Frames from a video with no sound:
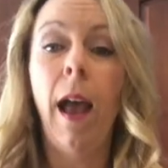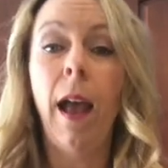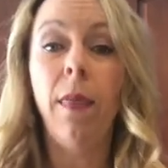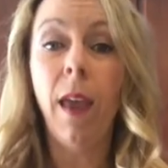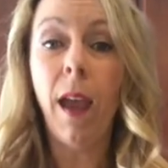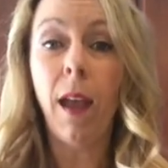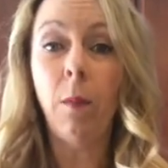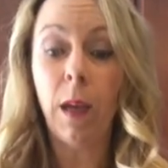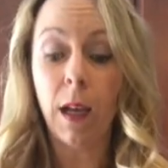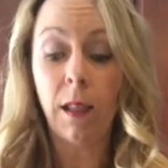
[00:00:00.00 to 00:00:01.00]
And then,
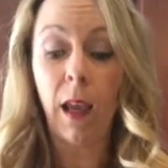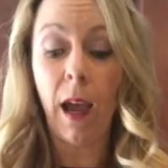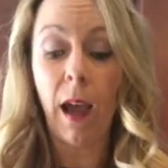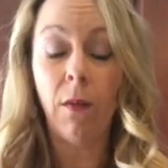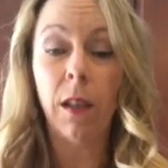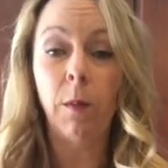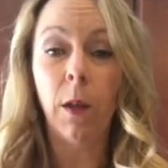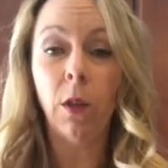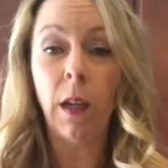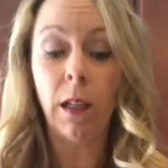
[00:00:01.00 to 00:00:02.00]
because they have a
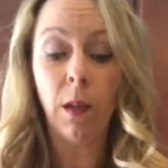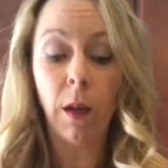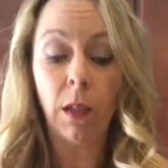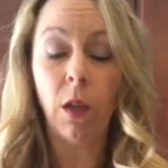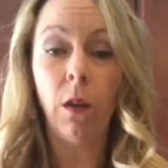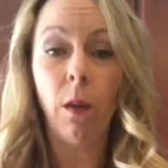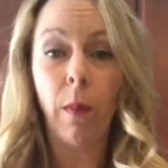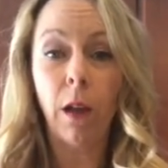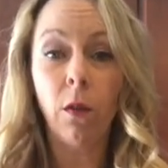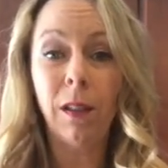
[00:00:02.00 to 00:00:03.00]
special antibacterial
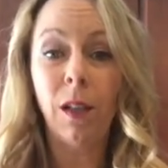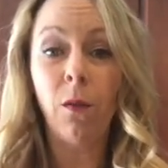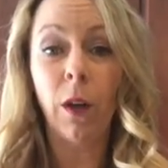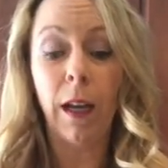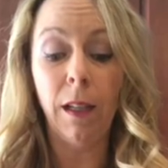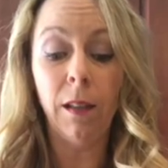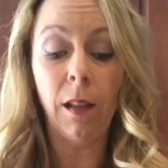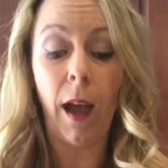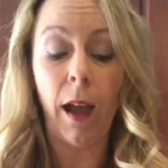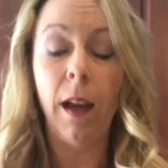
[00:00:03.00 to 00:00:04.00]
microsilver
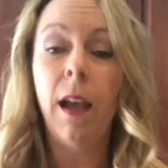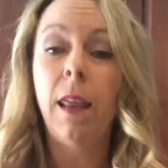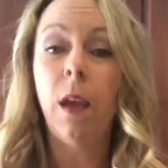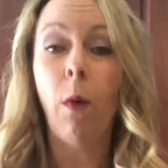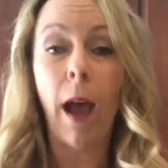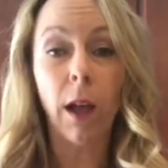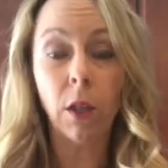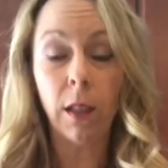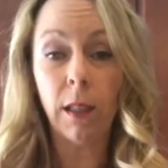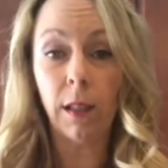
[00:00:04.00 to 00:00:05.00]
inside, they will
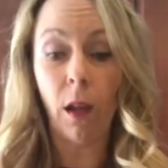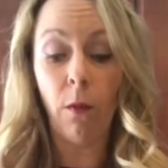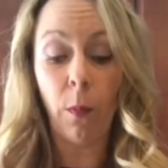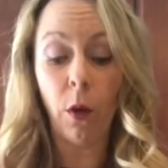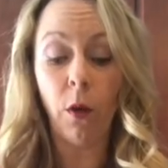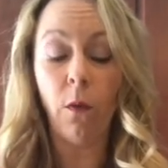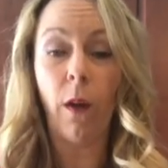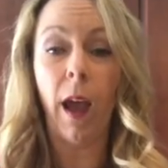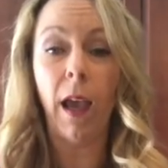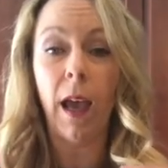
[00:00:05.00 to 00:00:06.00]
actually
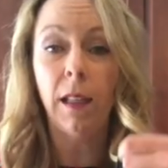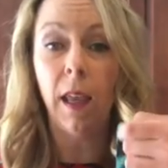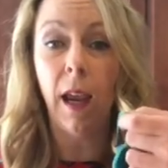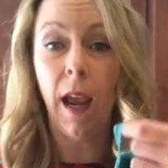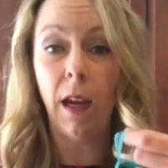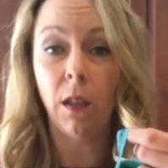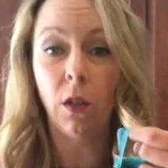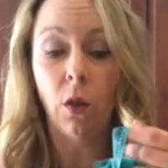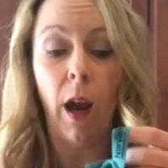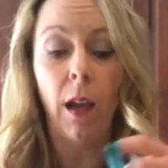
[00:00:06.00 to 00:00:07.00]
self-purify as they hang to
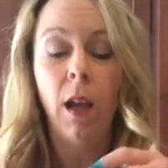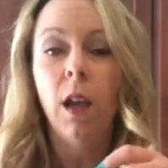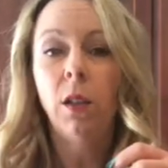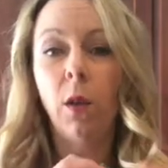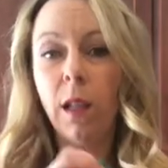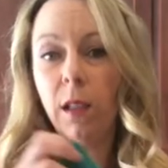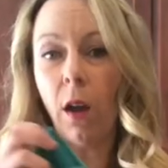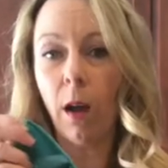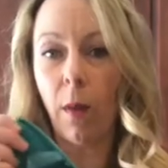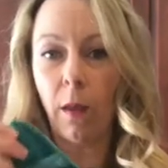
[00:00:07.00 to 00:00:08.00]
dry. So let's
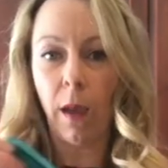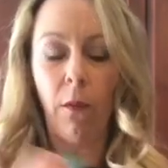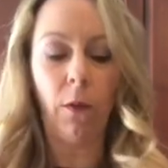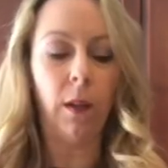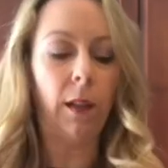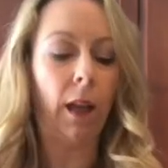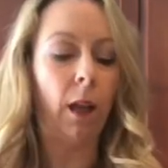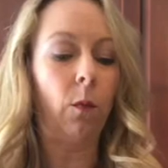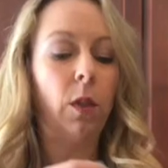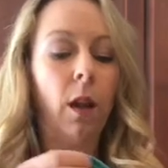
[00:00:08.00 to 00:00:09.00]
talk about that for a
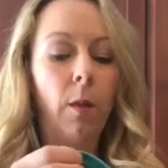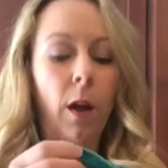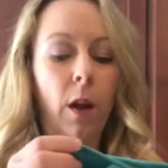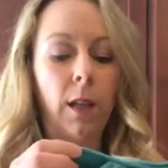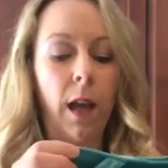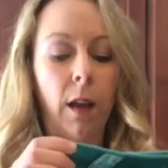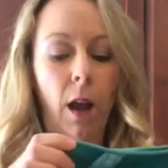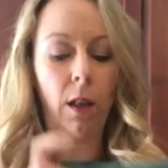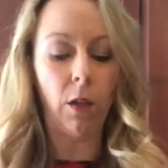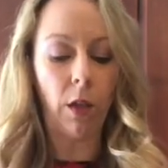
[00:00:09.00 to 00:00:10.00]
second. We'll talk about our
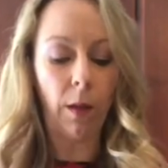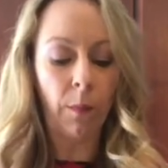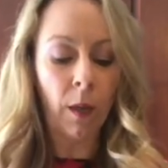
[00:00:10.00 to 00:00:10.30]
technology.